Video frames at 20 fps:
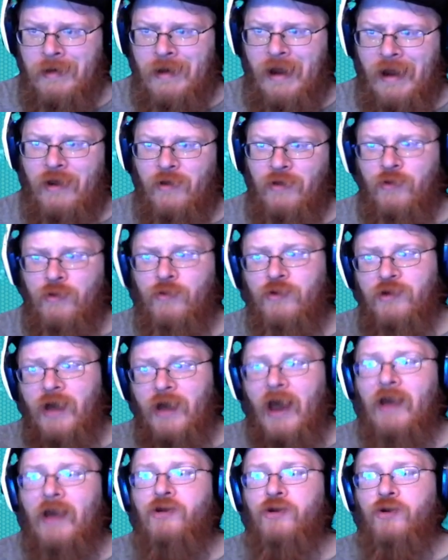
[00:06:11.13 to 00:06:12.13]
and you use
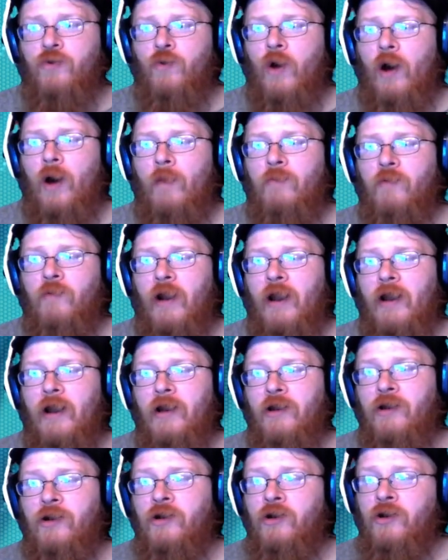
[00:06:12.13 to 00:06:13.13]
that to
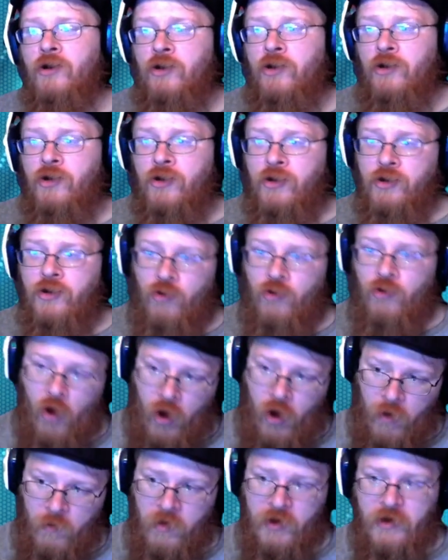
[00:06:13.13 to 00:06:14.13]
upgrade your
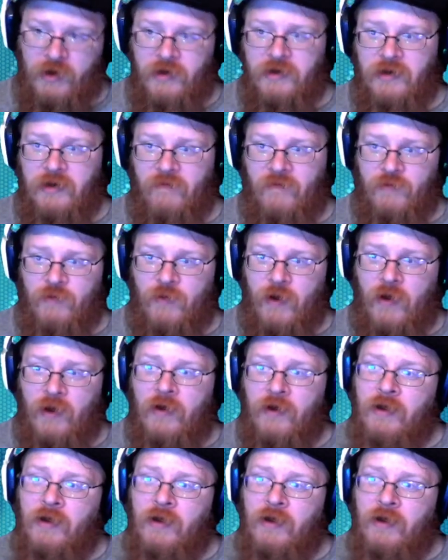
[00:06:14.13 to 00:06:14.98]
armor and stuff as well.